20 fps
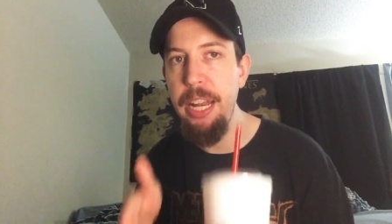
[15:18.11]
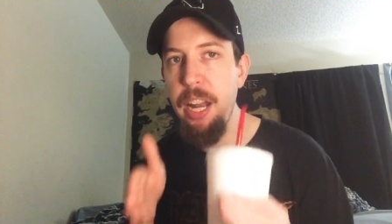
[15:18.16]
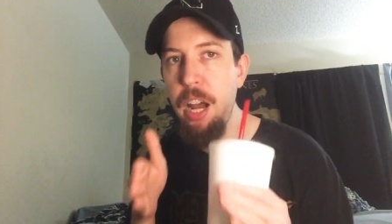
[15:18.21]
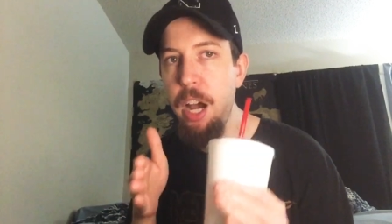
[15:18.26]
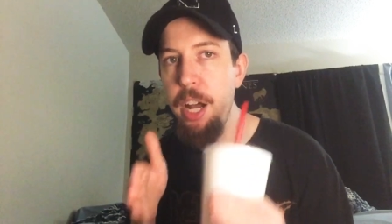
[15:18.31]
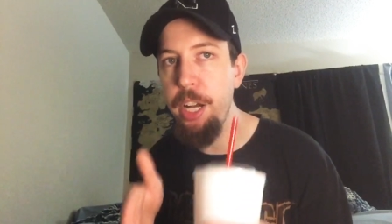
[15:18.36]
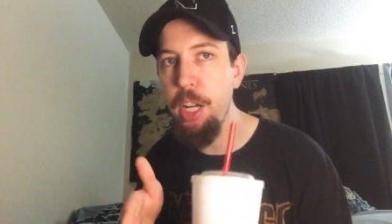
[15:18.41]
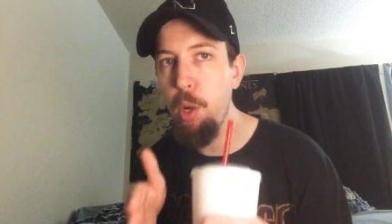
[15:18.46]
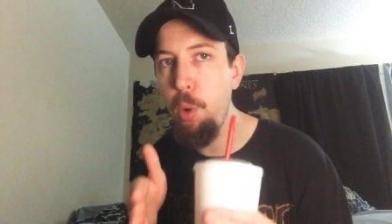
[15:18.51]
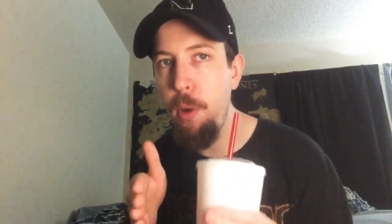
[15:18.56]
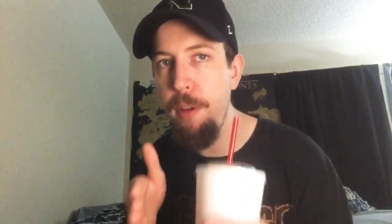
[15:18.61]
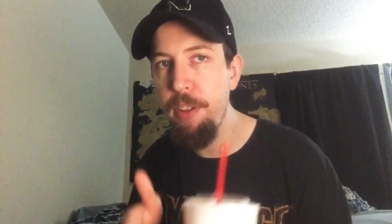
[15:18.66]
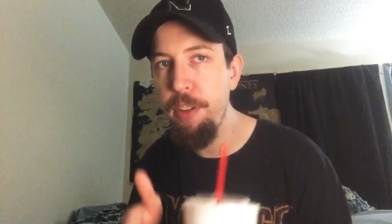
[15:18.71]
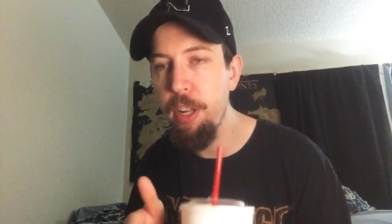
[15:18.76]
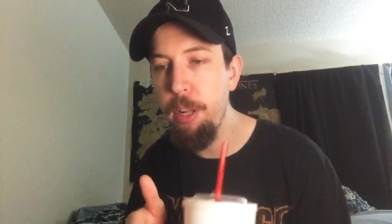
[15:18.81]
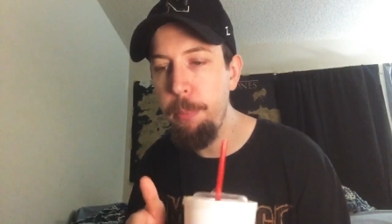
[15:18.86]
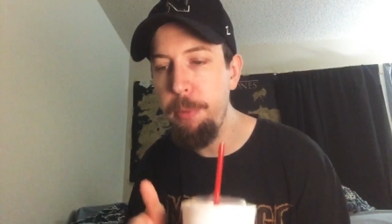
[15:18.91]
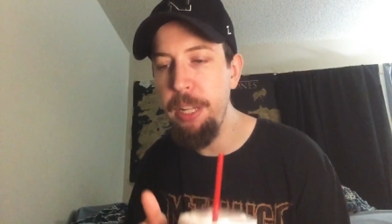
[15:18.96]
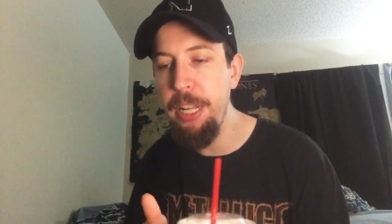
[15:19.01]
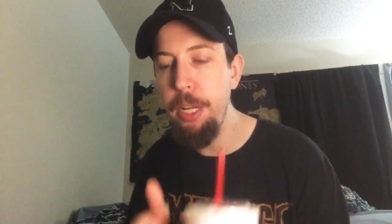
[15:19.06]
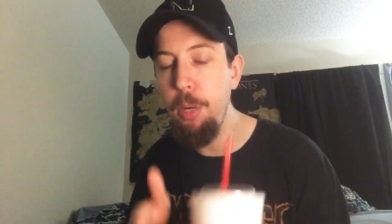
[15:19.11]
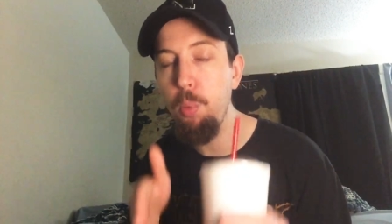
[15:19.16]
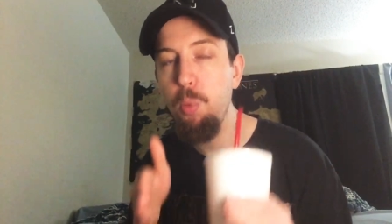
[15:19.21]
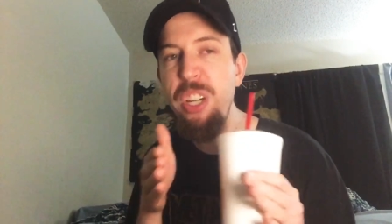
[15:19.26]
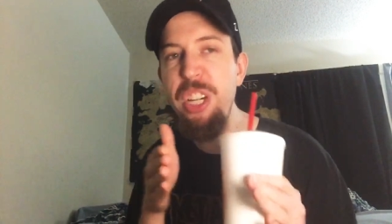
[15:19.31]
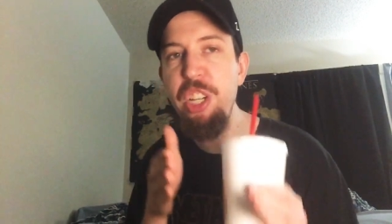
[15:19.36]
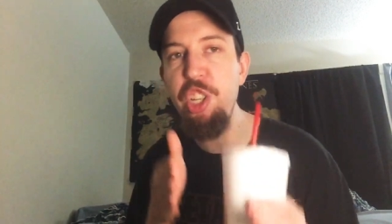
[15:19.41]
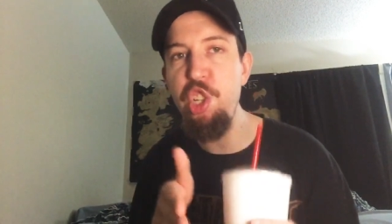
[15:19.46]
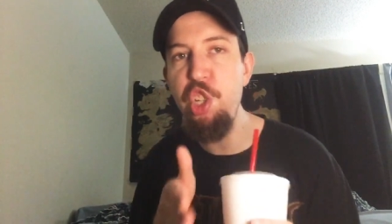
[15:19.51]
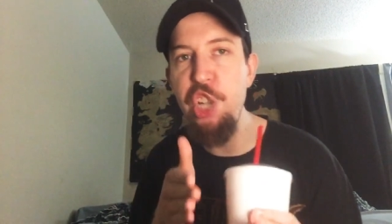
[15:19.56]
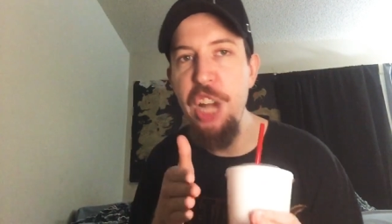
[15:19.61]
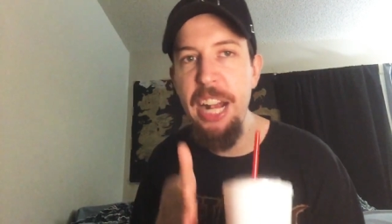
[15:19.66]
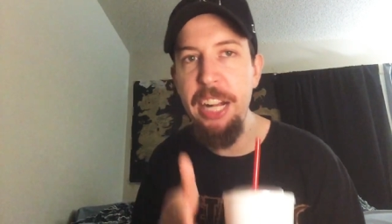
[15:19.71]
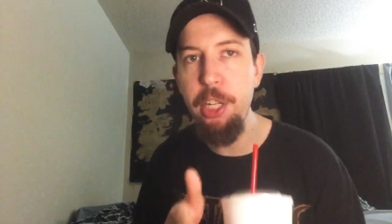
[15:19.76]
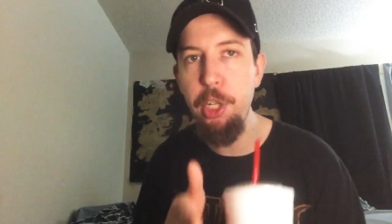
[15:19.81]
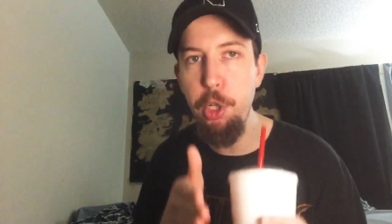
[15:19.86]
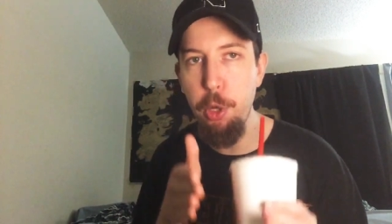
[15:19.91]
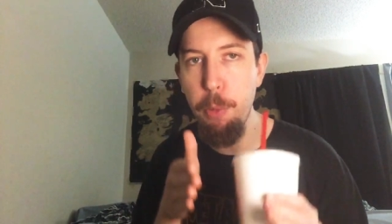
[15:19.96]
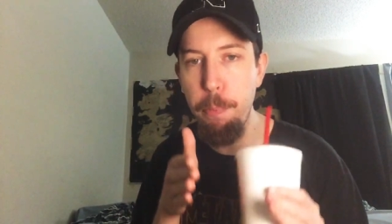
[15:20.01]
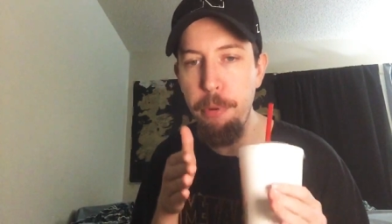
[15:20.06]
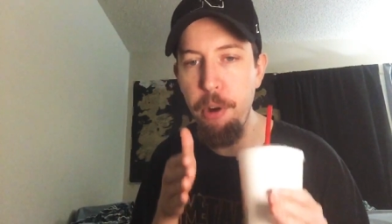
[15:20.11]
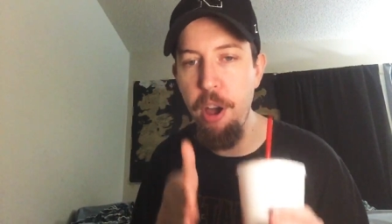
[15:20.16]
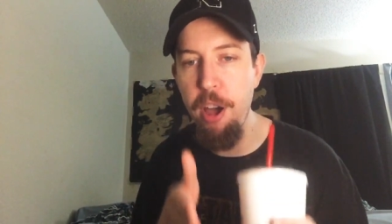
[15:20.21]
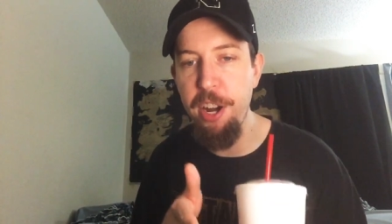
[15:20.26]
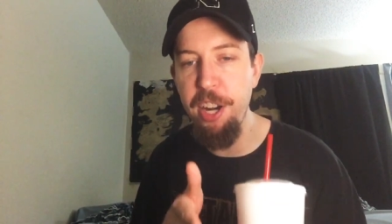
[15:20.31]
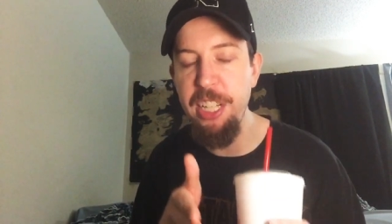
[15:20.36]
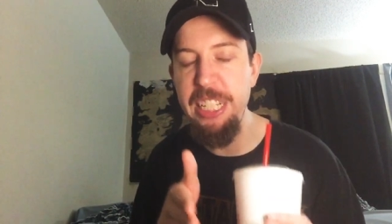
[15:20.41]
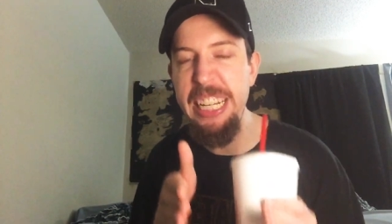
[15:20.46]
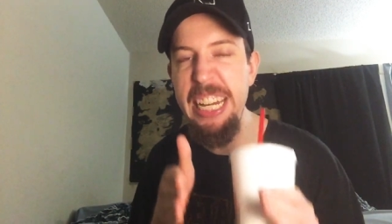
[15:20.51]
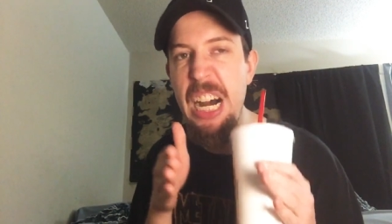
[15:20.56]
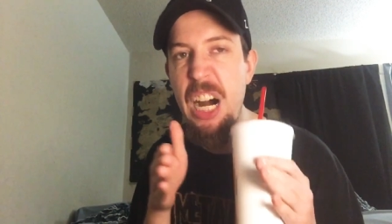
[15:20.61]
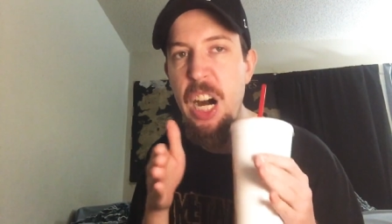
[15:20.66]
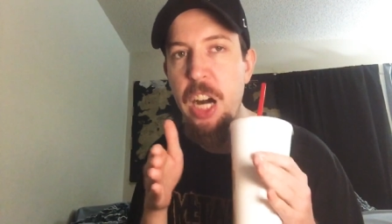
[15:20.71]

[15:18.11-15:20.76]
and unequivocally reject your product